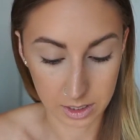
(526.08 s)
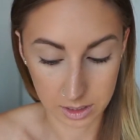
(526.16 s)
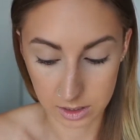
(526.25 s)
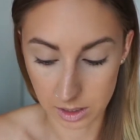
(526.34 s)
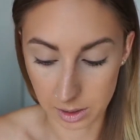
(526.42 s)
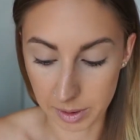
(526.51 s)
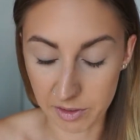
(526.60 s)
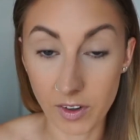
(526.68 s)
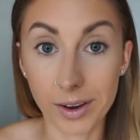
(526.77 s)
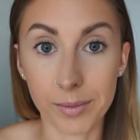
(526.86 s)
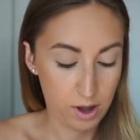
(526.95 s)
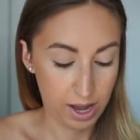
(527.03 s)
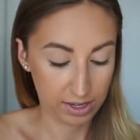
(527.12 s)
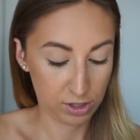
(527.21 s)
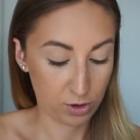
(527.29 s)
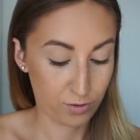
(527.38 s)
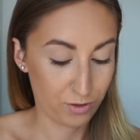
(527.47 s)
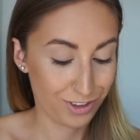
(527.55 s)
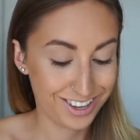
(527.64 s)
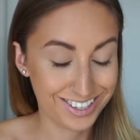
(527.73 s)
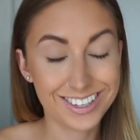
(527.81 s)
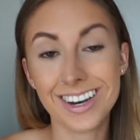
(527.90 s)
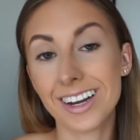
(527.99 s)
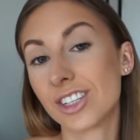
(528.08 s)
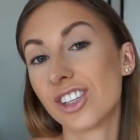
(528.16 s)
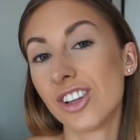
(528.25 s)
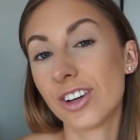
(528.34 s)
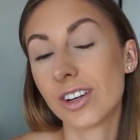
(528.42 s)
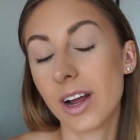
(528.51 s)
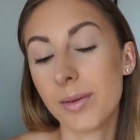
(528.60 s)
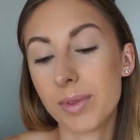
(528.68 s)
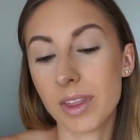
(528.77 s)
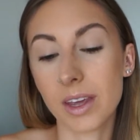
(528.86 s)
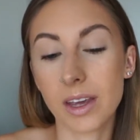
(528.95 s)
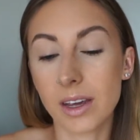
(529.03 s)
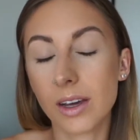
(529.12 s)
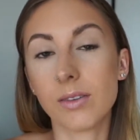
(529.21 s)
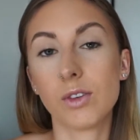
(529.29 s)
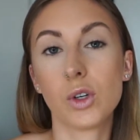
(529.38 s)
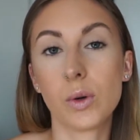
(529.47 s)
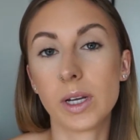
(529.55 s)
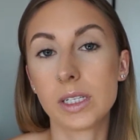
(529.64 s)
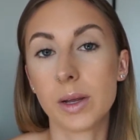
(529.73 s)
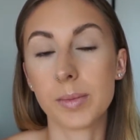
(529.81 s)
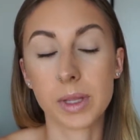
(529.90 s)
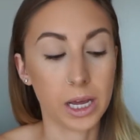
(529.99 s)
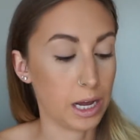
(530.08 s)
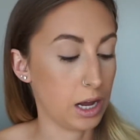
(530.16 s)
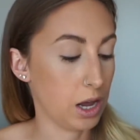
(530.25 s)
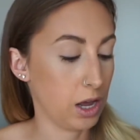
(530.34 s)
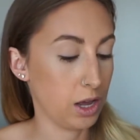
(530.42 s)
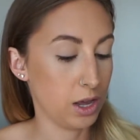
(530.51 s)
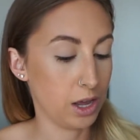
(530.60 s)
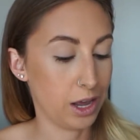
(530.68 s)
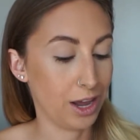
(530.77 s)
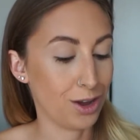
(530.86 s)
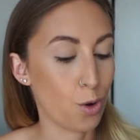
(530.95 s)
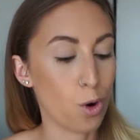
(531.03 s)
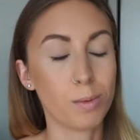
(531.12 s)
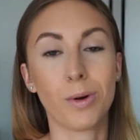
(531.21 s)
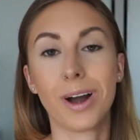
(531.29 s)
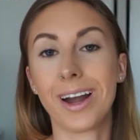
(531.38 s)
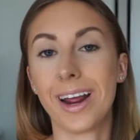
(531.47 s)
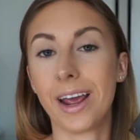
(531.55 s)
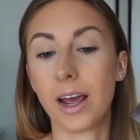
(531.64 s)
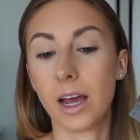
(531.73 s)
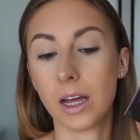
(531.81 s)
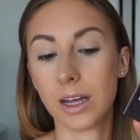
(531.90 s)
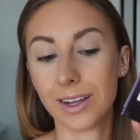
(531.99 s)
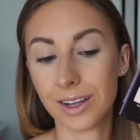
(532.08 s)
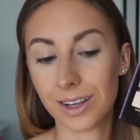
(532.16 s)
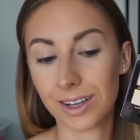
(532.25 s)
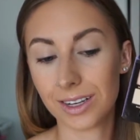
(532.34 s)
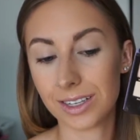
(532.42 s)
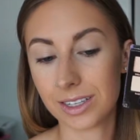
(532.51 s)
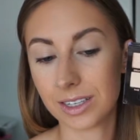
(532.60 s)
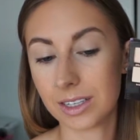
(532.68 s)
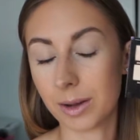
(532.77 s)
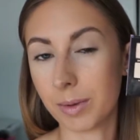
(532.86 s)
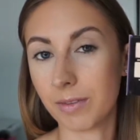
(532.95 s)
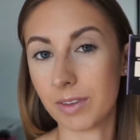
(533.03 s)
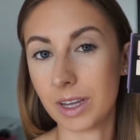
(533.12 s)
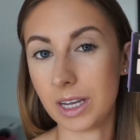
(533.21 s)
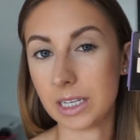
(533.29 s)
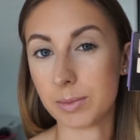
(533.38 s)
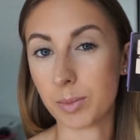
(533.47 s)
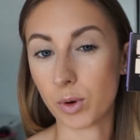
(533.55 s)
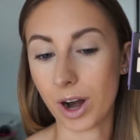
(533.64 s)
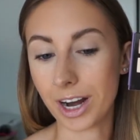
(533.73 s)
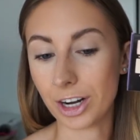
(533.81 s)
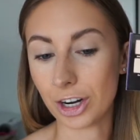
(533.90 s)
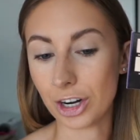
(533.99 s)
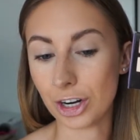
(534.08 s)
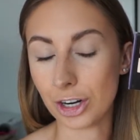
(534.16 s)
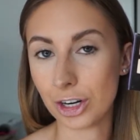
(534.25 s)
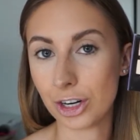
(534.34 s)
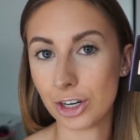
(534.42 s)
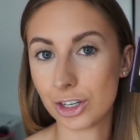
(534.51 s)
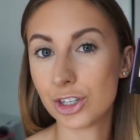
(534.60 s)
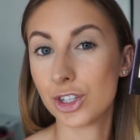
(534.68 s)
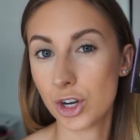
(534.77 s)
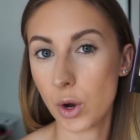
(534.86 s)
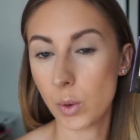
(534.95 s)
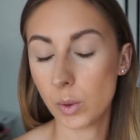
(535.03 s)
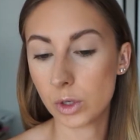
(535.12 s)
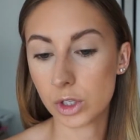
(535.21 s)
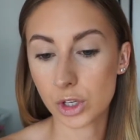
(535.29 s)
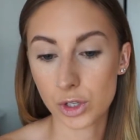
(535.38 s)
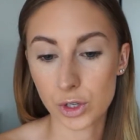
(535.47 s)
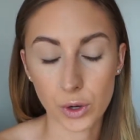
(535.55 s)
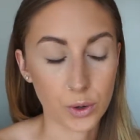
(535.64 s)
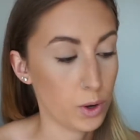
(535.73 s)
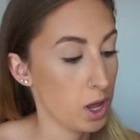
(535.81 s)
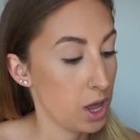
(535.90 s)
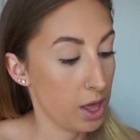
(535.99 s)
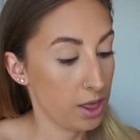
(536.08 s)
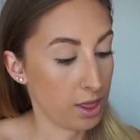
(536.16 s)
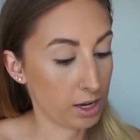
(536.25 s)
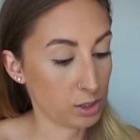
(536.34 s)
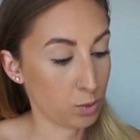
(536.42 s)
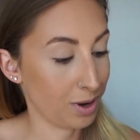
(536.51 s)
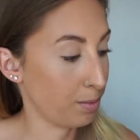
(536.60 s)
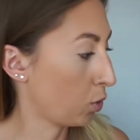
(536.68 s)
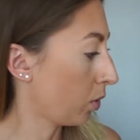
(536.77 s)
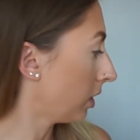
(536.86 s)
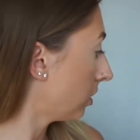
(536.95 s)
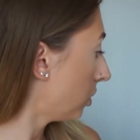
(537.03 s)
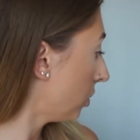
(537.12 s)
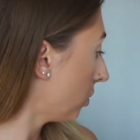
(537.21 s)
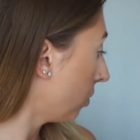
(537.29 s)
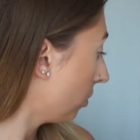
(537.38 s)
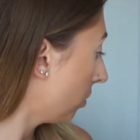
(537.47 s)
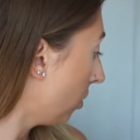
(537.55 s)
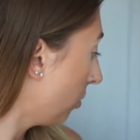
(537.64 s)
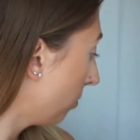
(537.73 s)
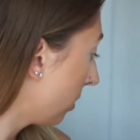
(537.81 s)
it's gonna be fun. Okay, so for this next look, I'm thinking of doing something incorporating some of these brighter tones. So that's what I'm going to. Oh,